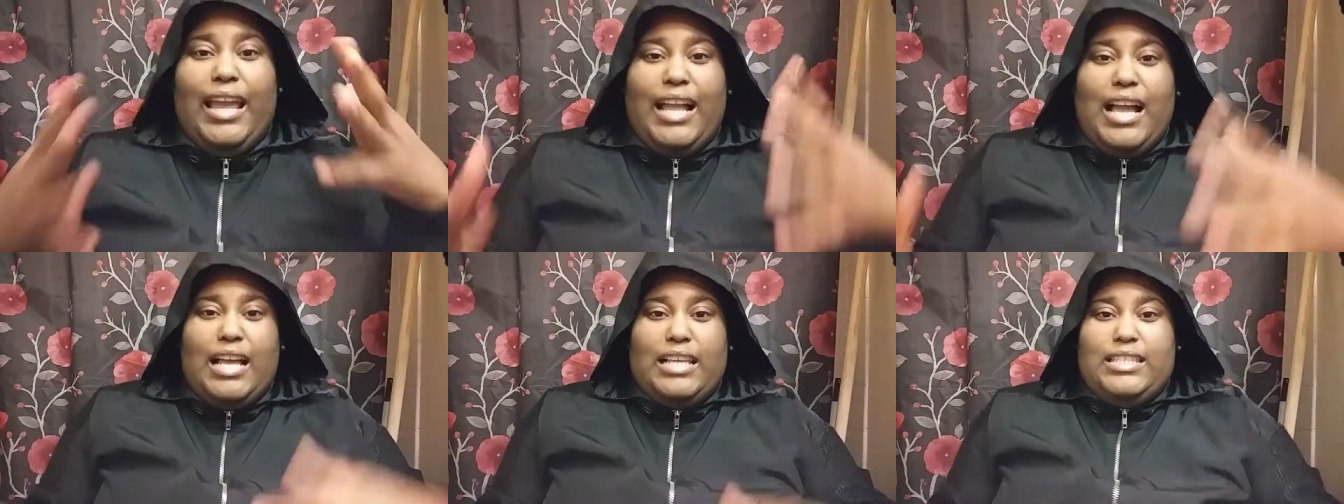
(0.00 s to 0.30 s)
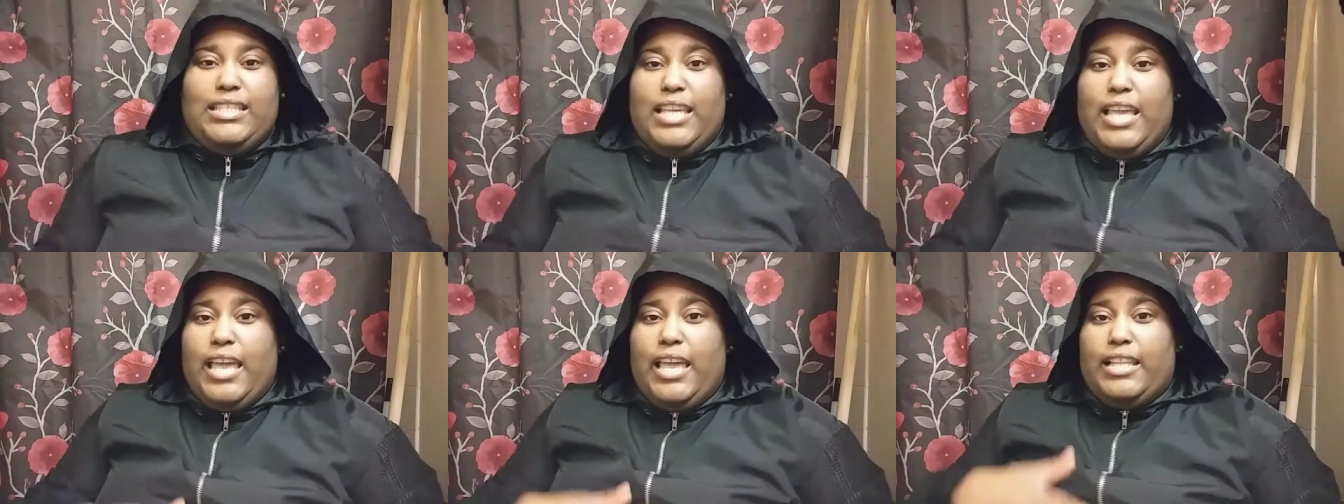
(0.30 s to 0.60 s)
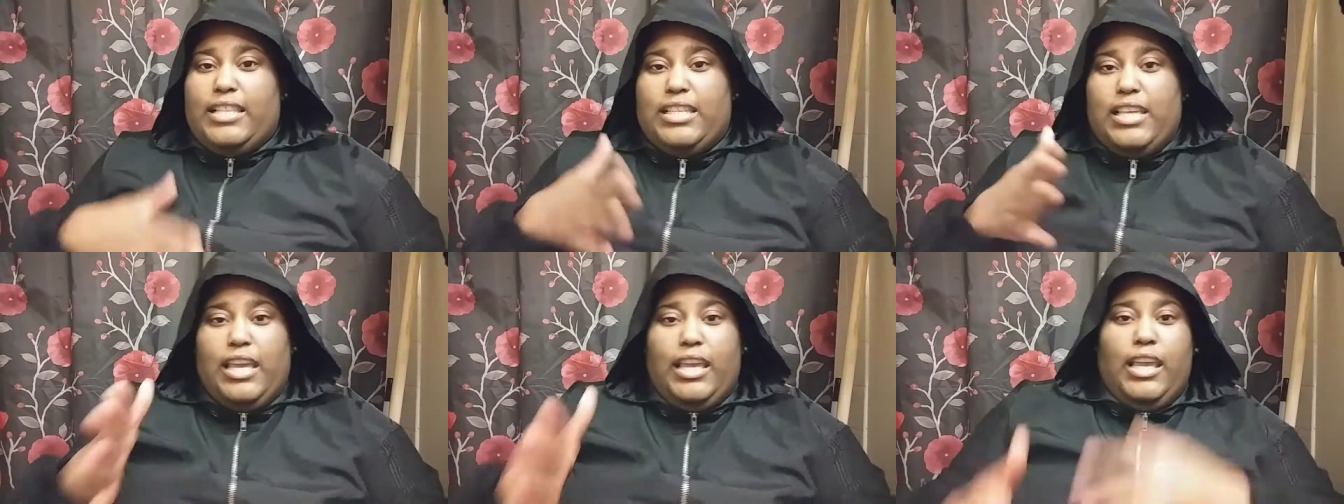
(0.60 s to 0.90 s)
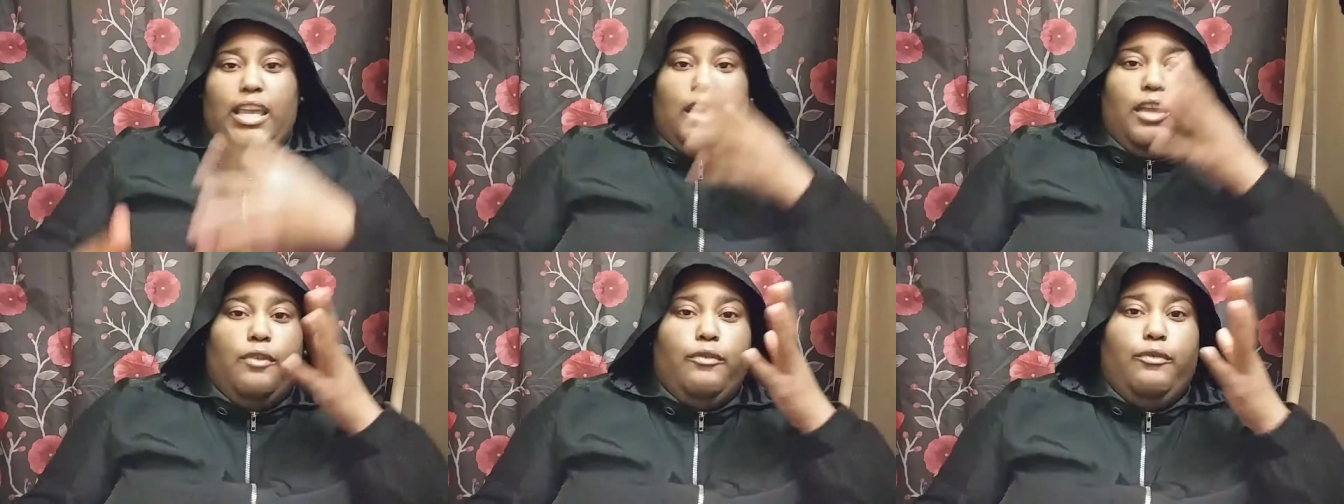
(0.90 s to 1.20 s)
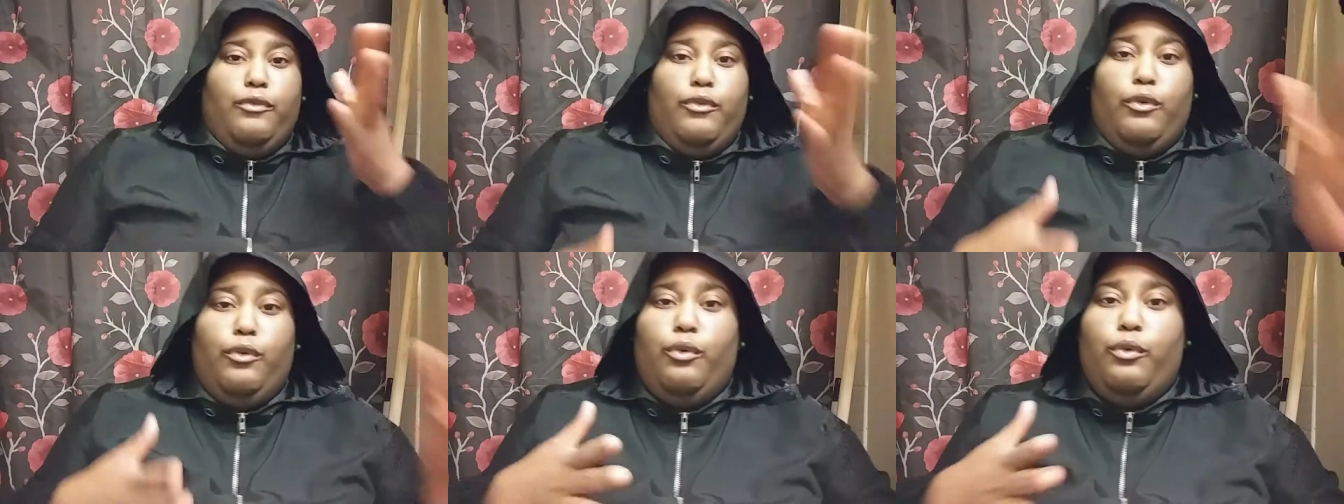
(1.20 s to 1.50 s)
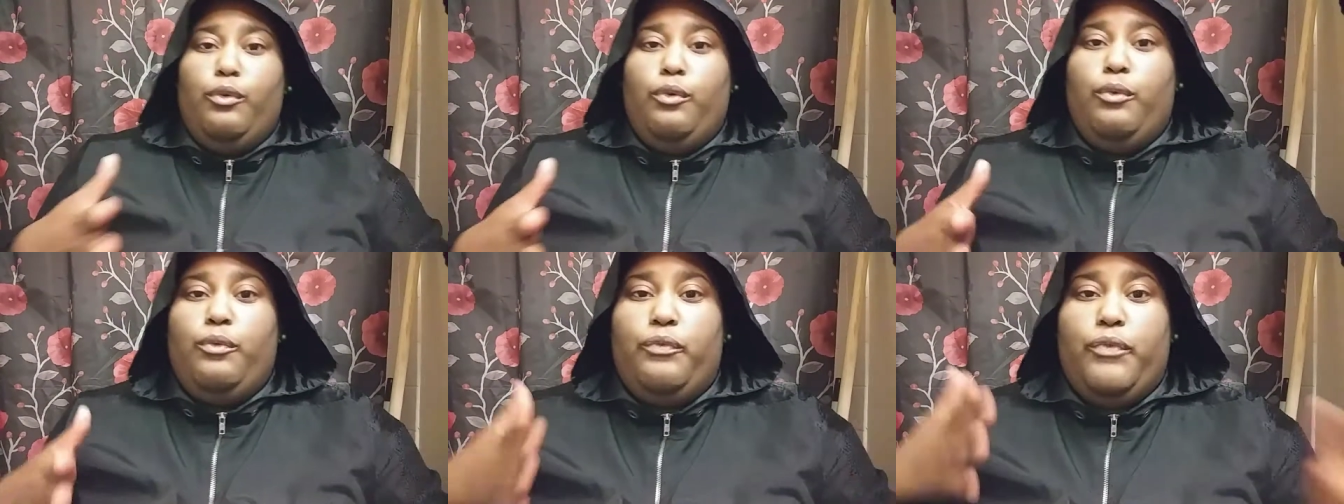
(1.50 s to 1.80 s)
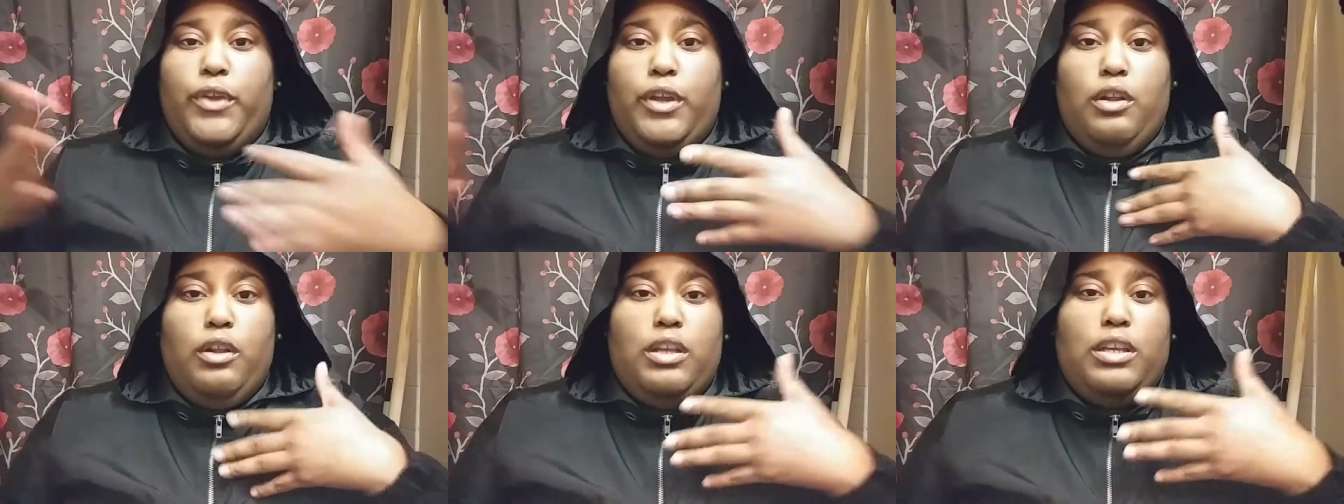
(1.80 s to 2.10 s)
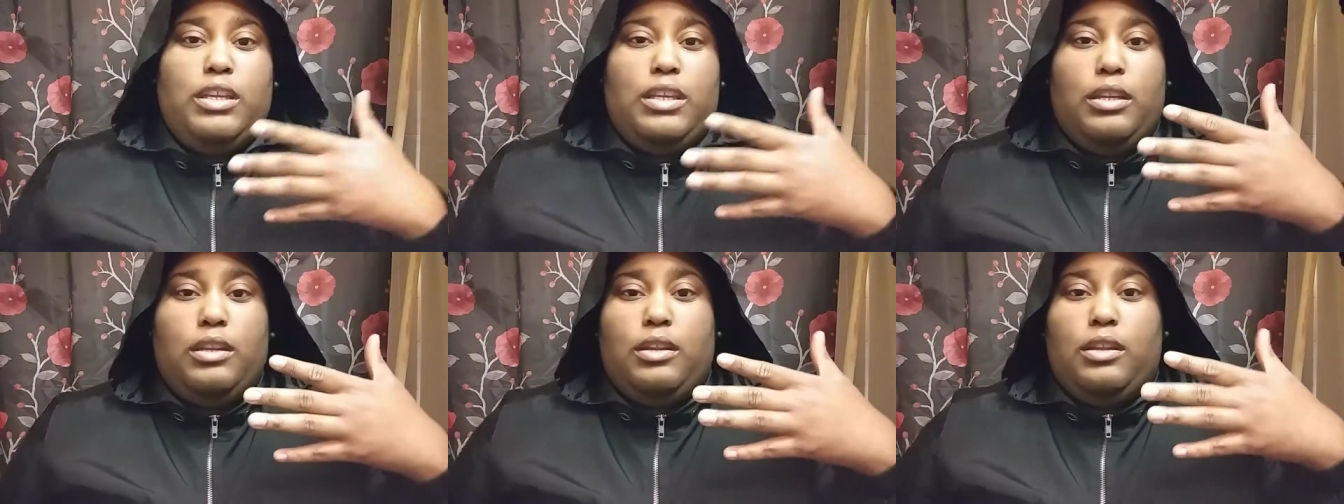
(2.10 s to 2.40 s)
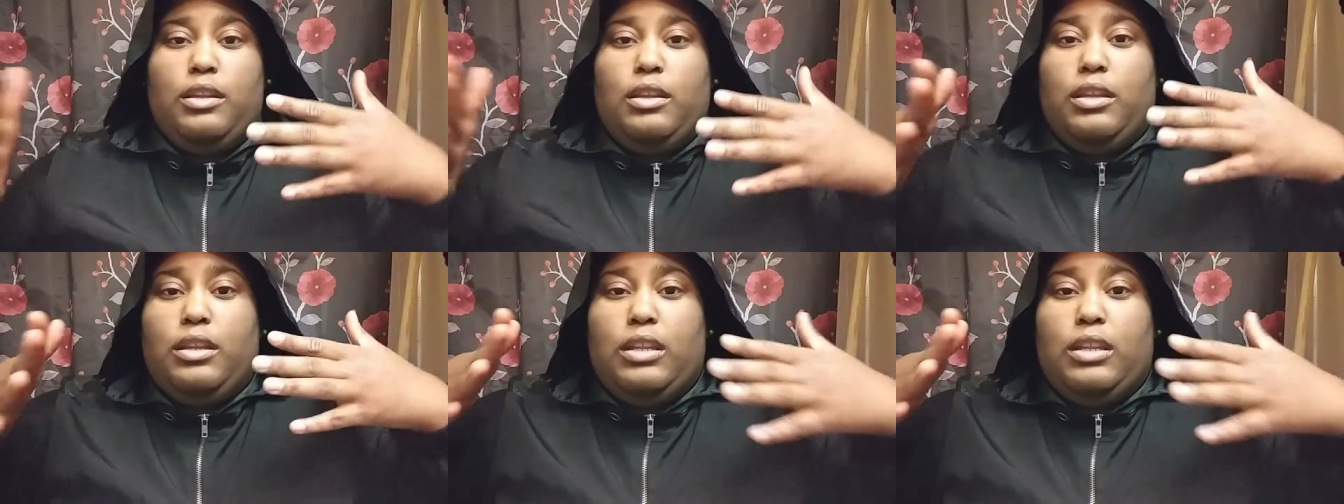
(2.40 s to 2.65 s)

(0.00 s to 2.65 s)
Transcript: I said, Tae, if you feeling